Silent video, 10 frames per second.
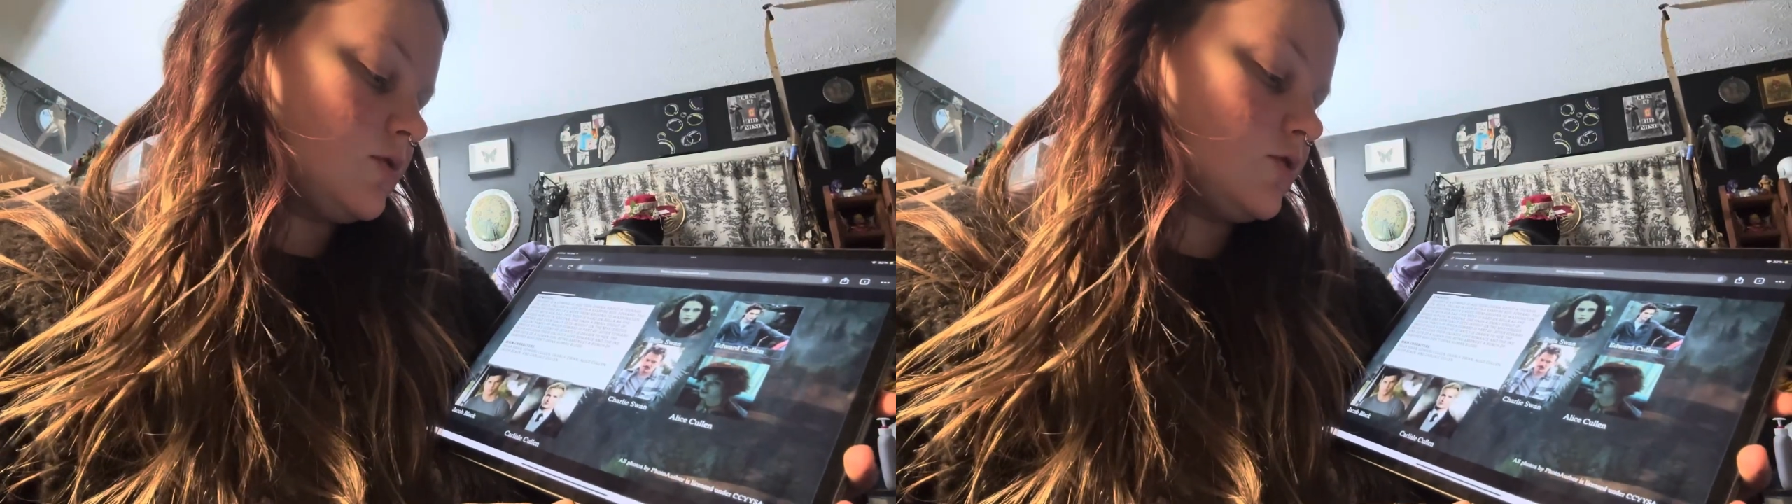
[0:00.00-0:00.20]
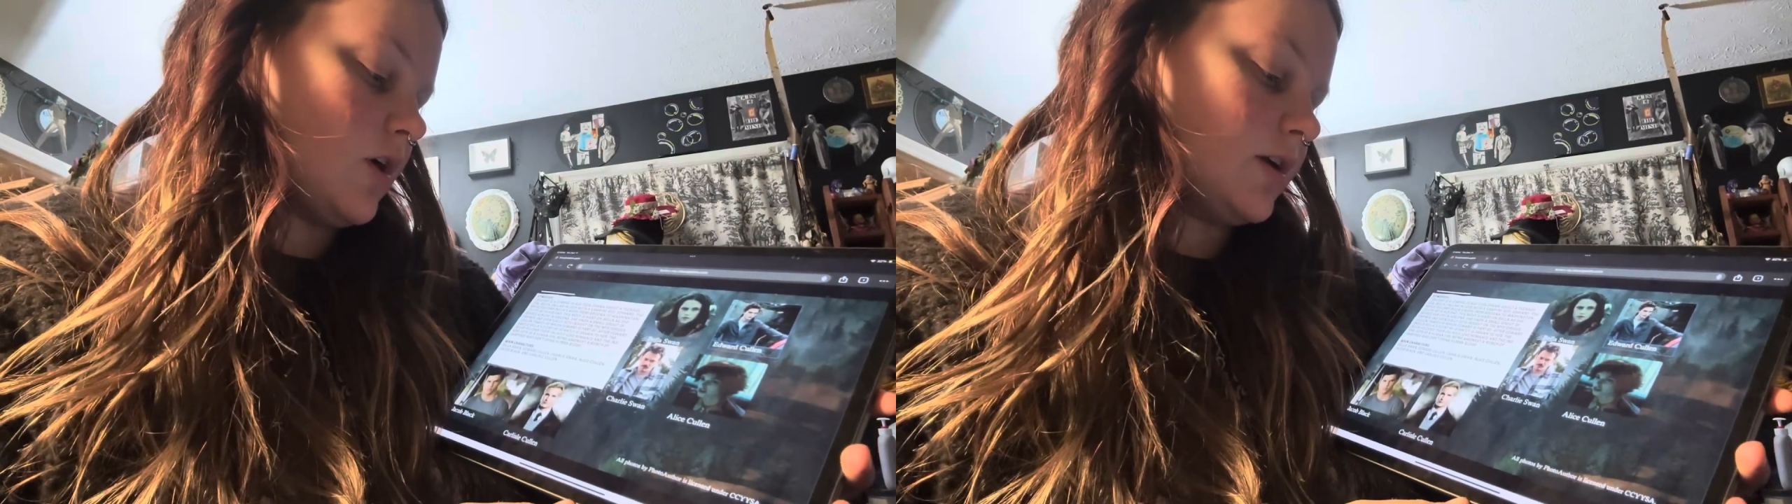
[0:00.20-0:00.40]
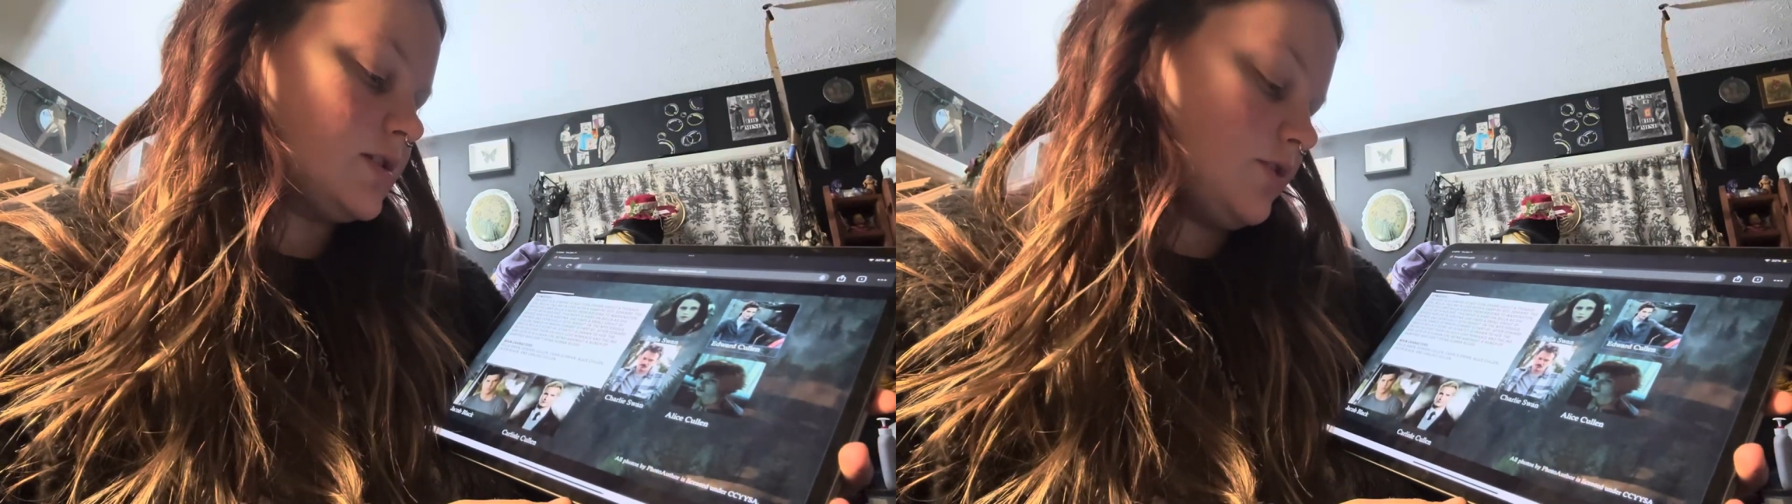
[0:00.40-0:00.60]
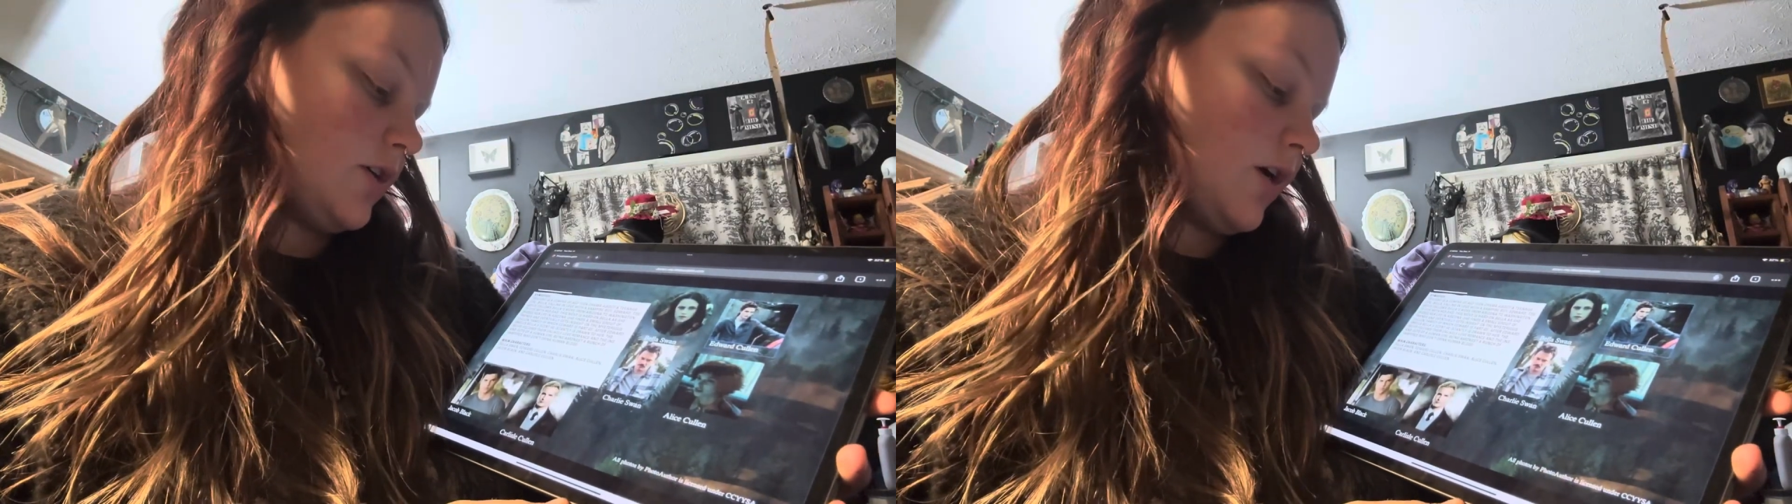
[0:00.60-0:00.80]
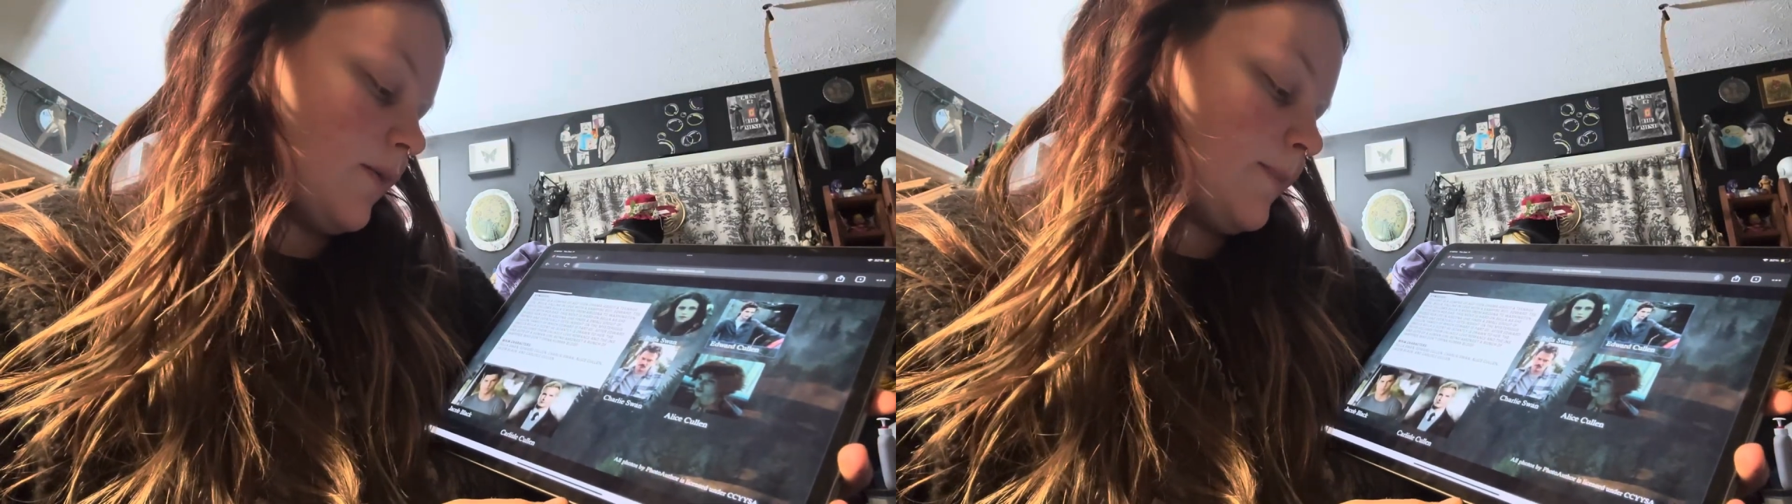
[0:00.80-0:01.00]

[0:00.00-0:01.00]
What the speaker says: drawn to her.